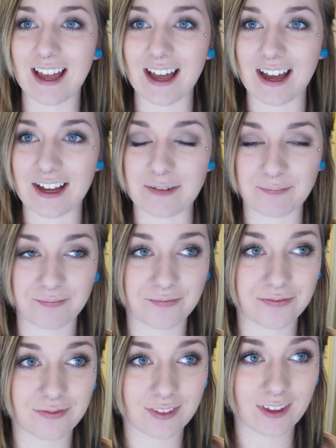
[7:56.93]

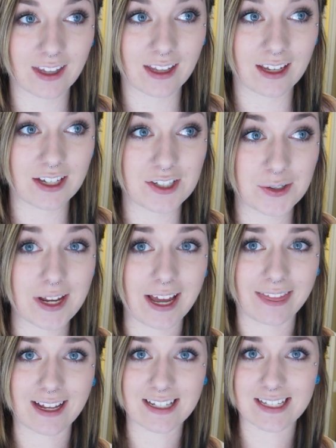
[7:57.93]
So
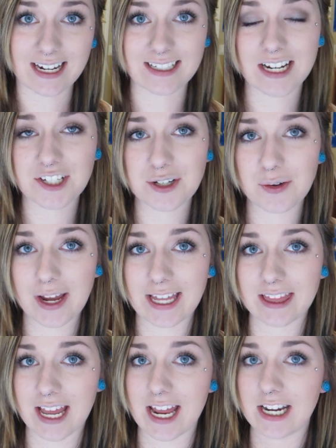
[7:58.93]
yeah, that's that tattoo.
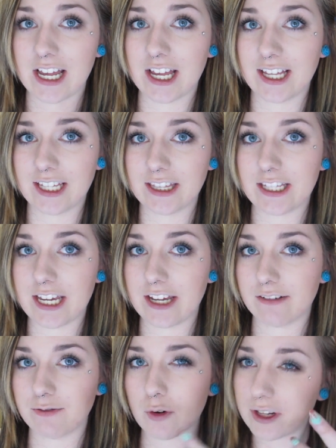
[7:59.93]
And then
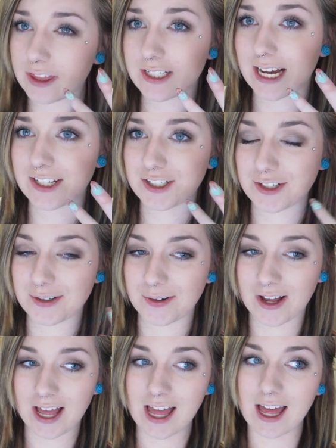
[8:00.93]
the fourth tattoo
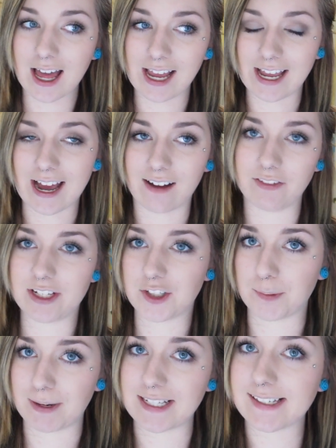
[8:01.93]
I have is
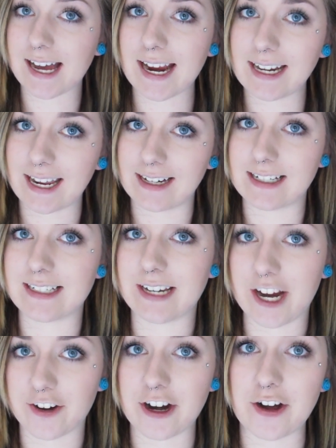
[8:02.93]
on my side, and it's an
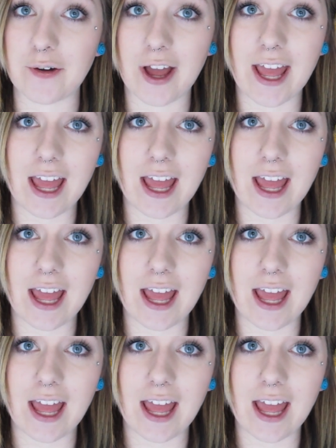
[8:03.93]
arrow,